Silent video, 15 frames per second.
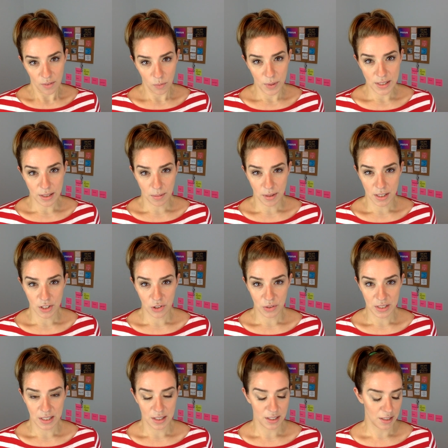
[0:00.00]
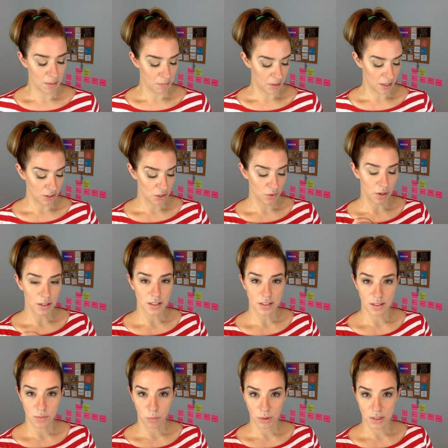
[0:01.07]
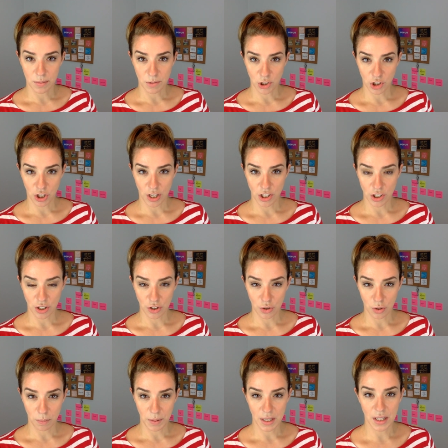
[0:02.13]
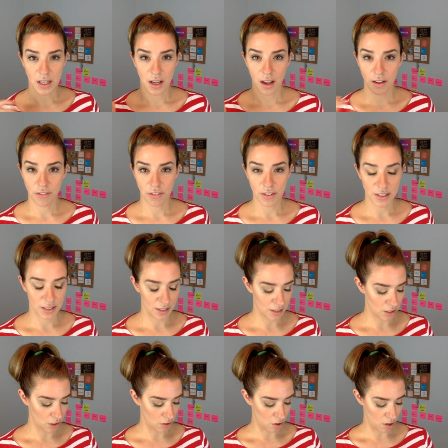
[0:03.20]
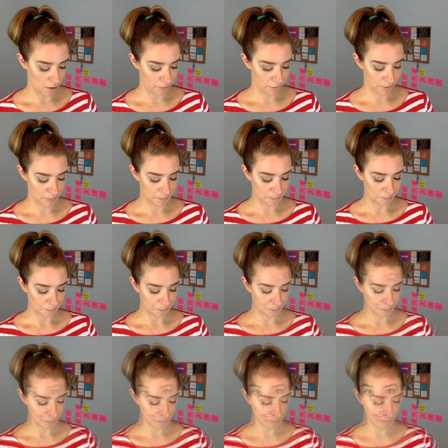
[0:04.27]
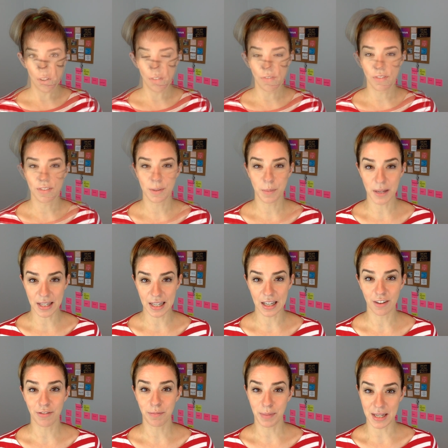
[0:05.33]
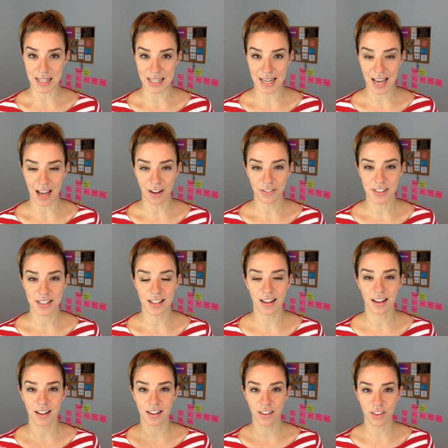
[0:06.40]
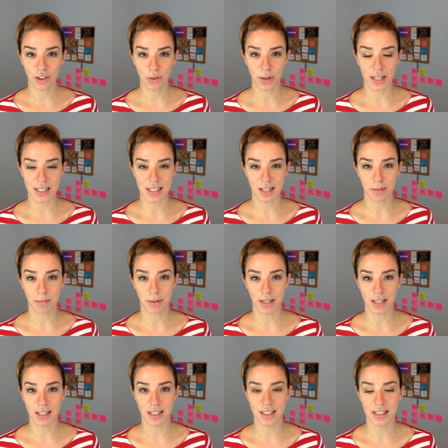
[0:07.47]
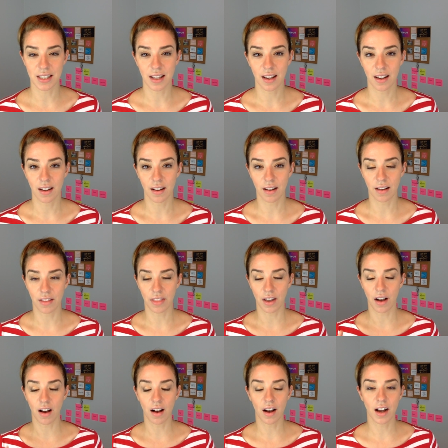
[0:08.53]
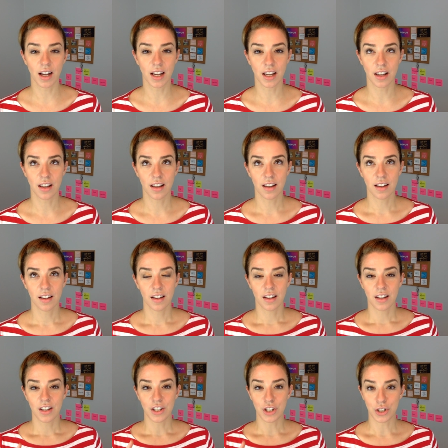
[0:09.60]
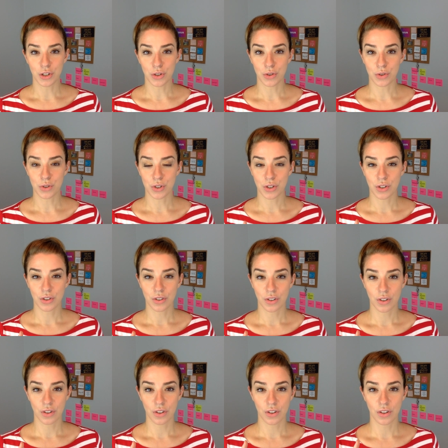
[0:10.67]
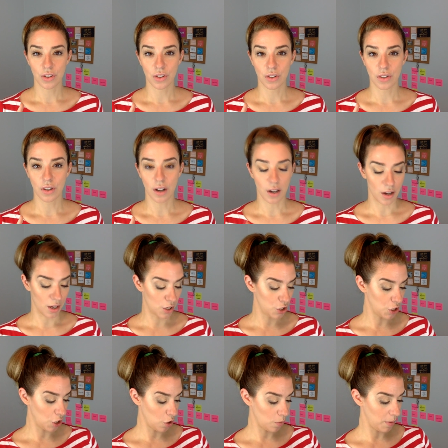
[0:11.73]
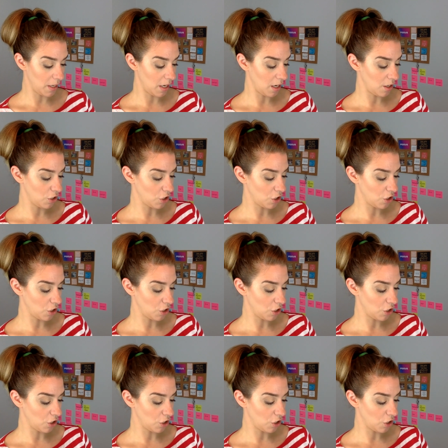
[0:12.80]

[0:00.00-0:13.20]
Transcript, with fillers: we sometimes don't see the same thing. So I will change it into a PDF, send it off. If, speaking of PDFs, another quick tip is uh, the I use uh, Adobe